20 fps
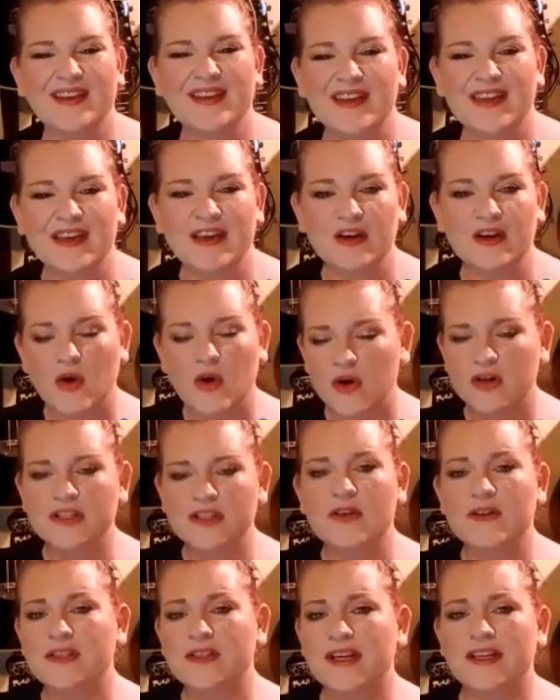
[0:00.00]
Chorus goes
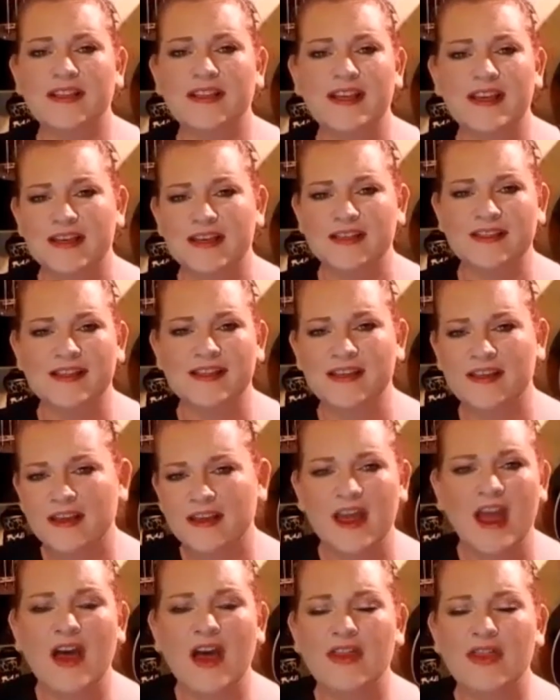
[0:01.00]
like this.
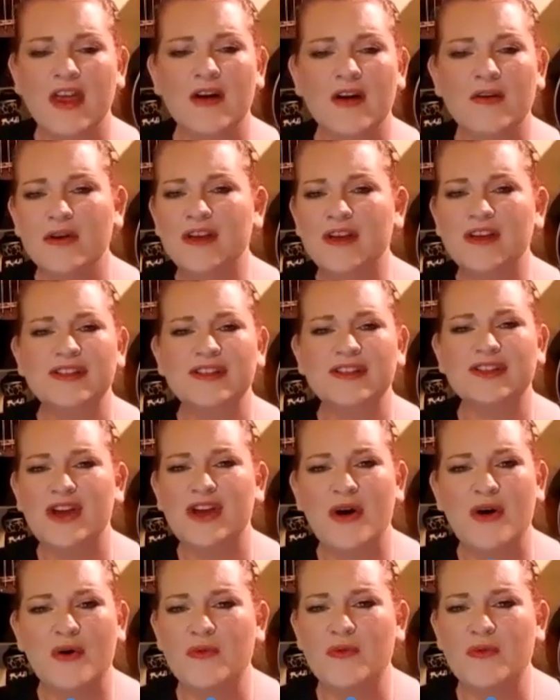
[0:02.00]
There is no
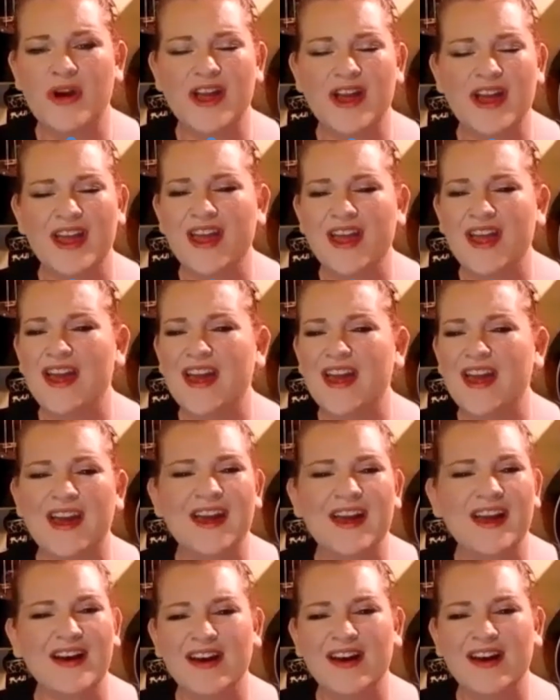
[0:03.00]
way
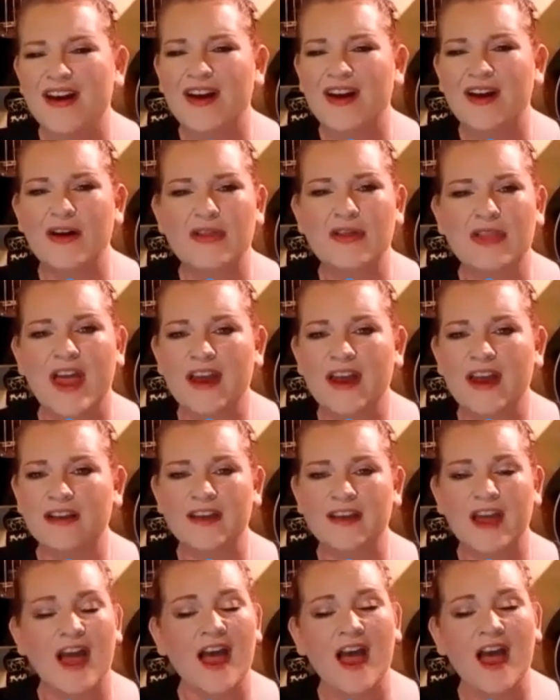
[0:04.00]
that
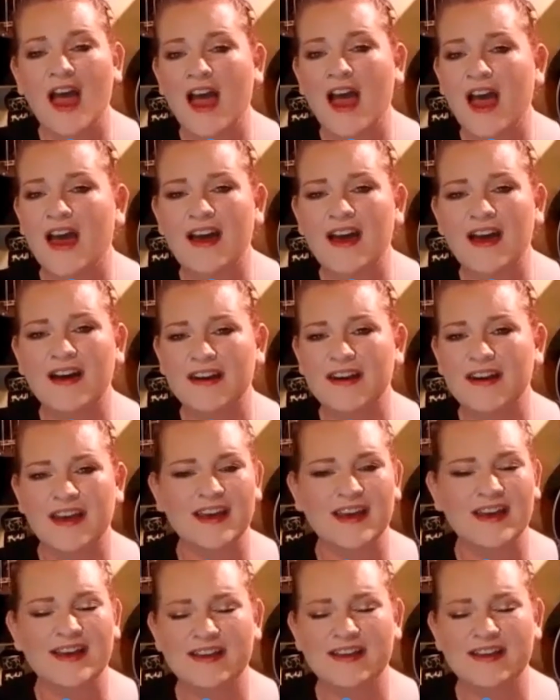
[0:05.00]
God
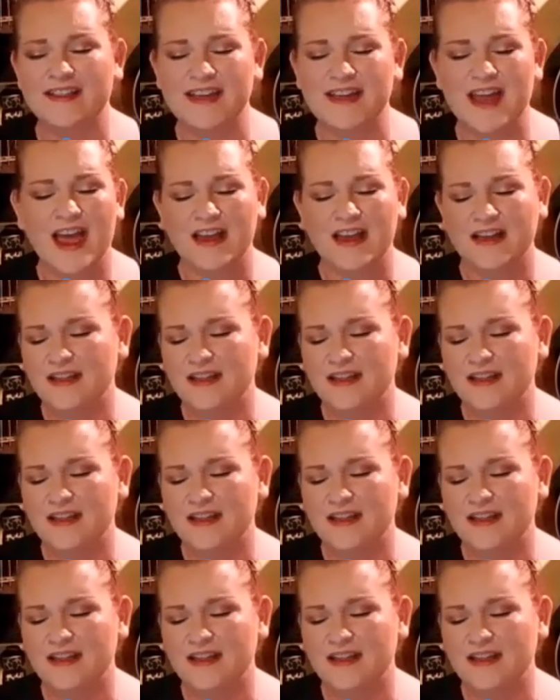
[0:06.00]
is not.